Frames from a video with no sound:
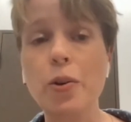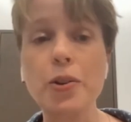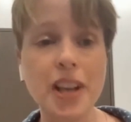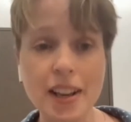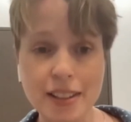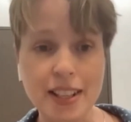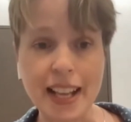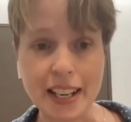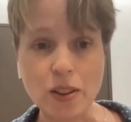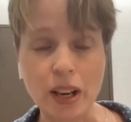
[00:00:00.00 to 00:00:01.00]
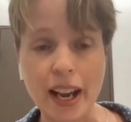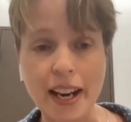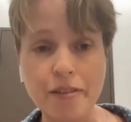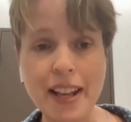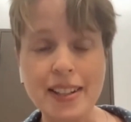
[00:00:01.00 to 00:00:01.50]
And of course, the answer to that is
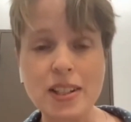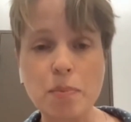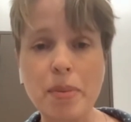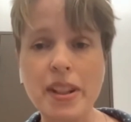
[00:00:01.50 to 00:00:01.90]
online events,